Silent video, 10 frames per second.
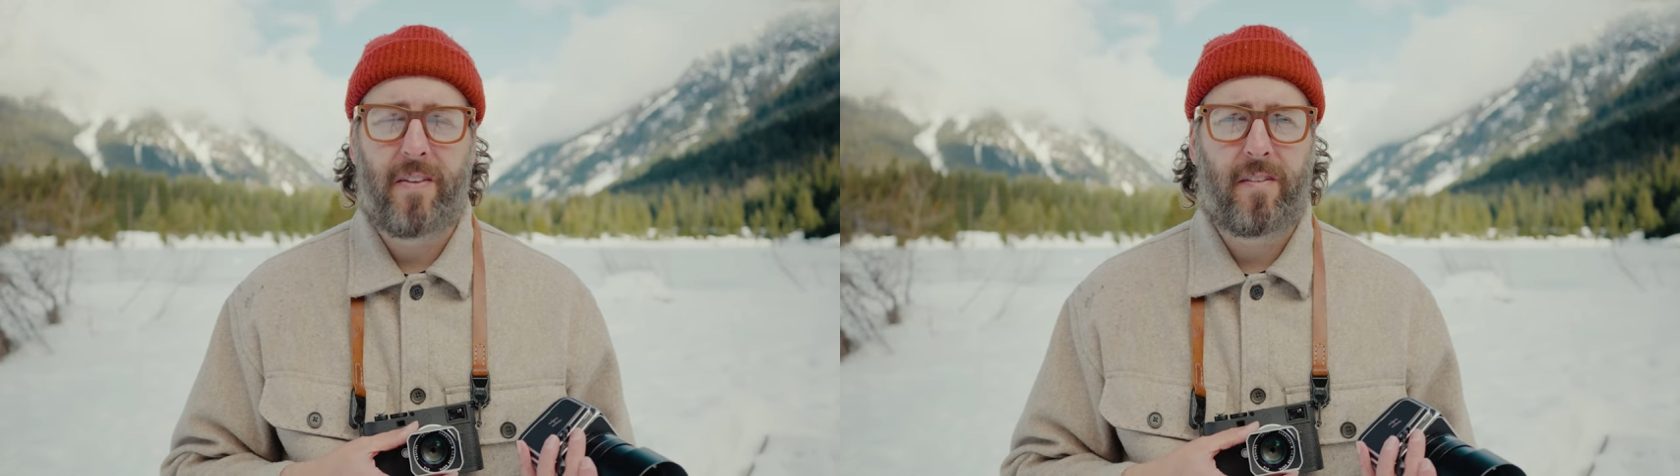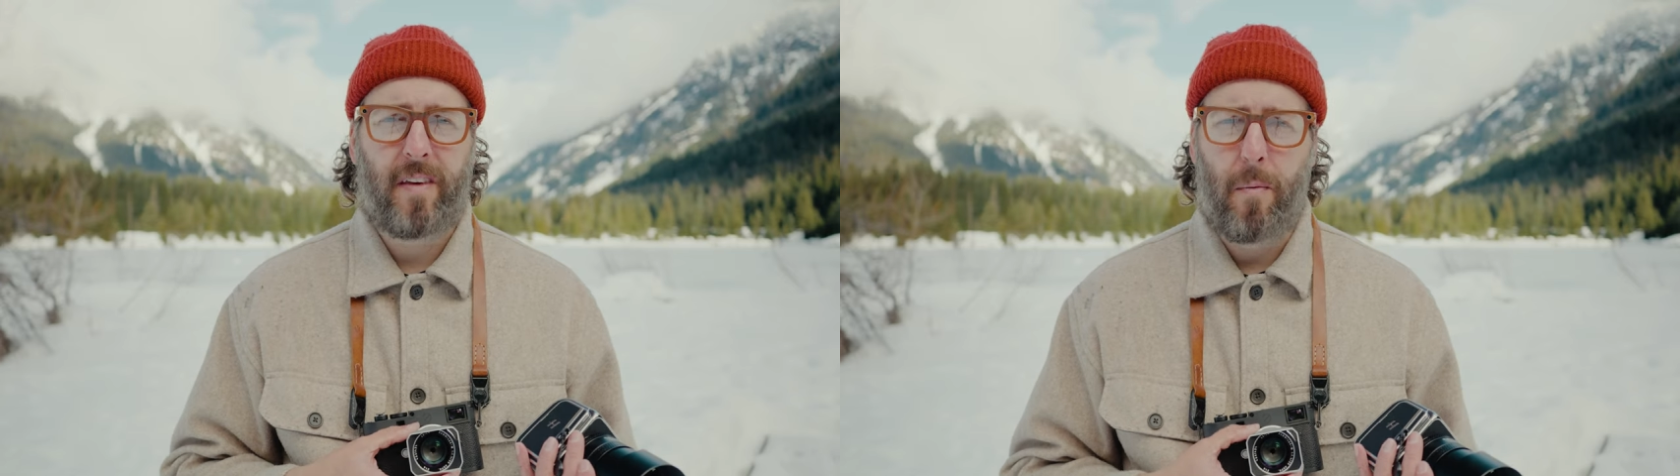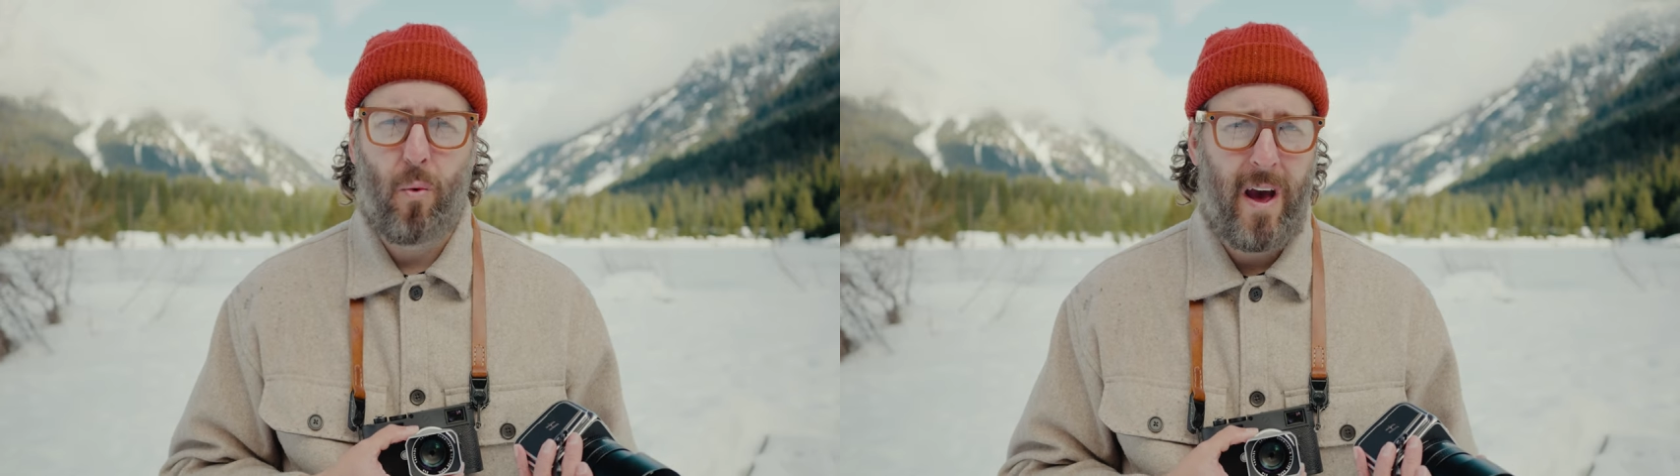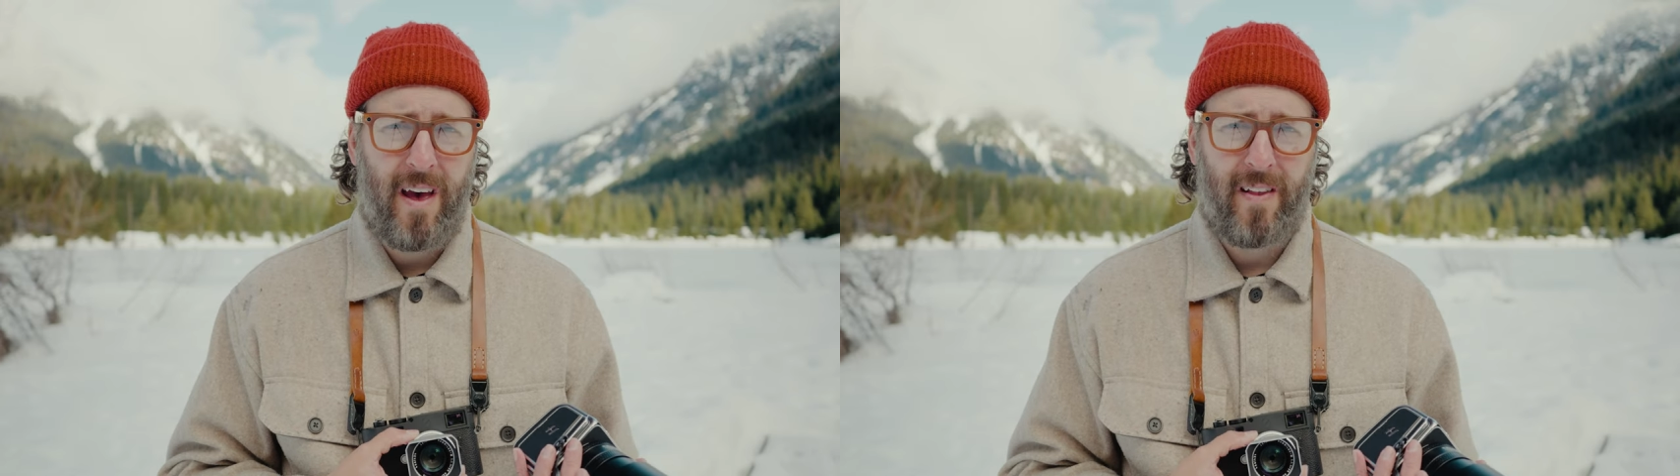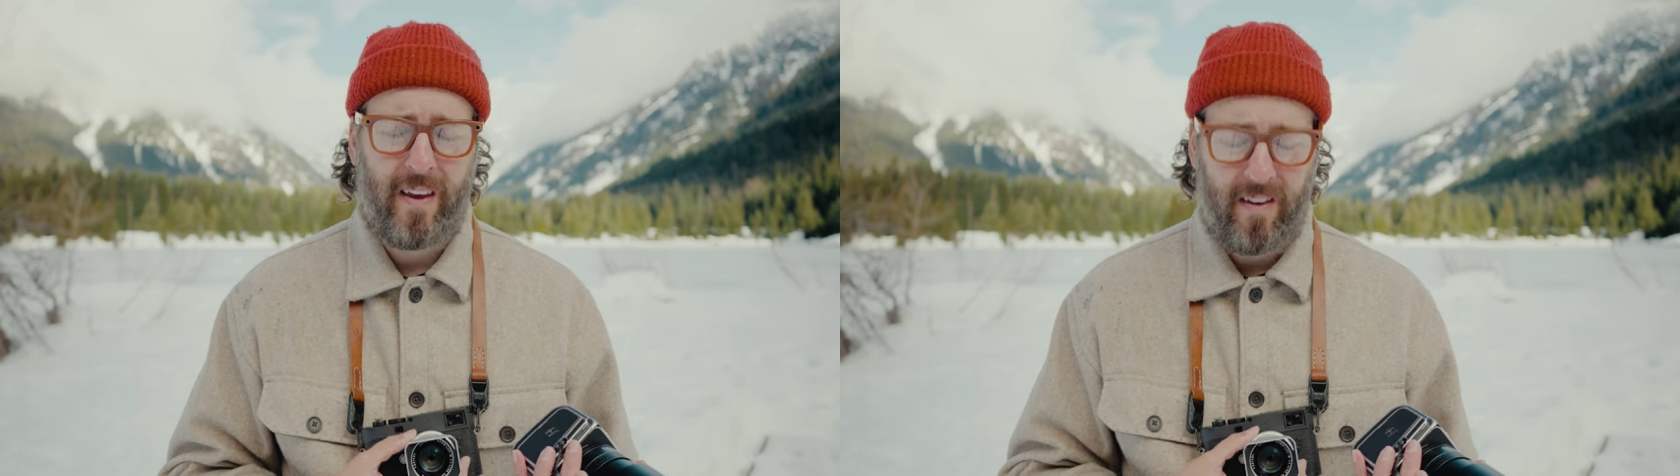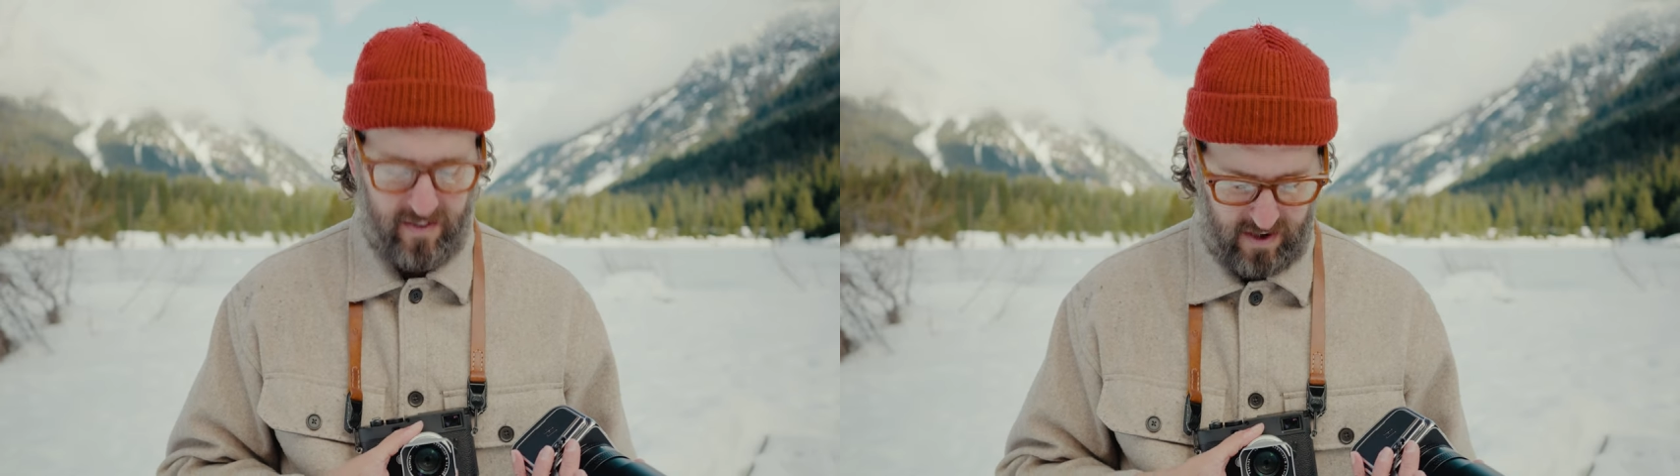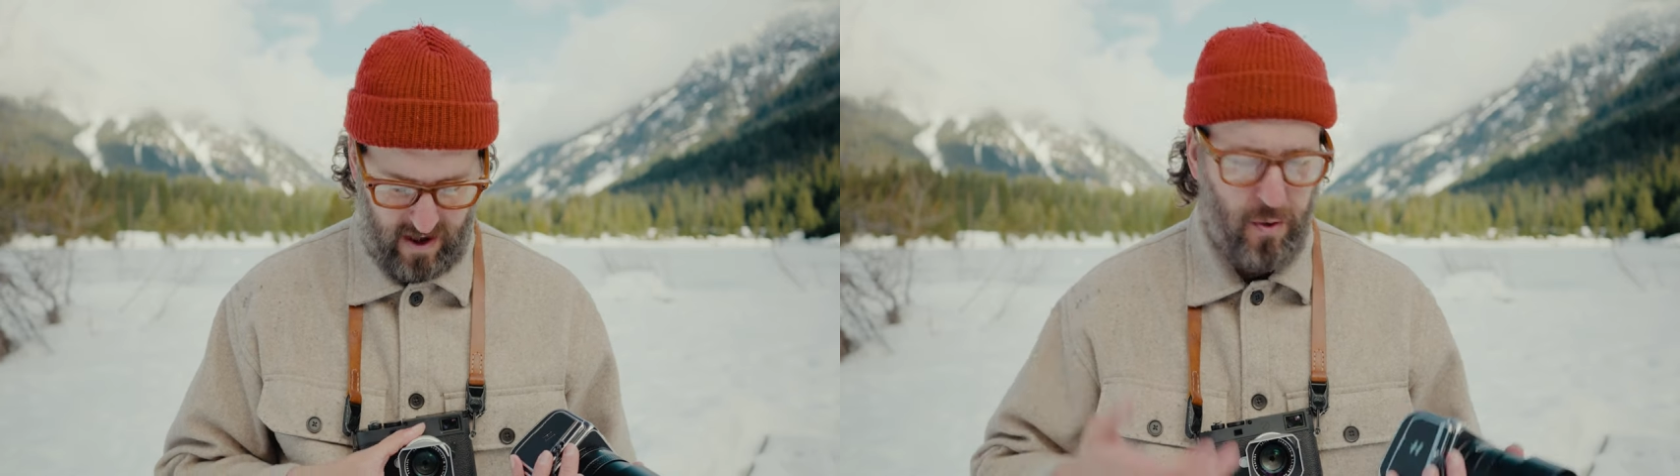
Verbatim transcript: in the same way, at least.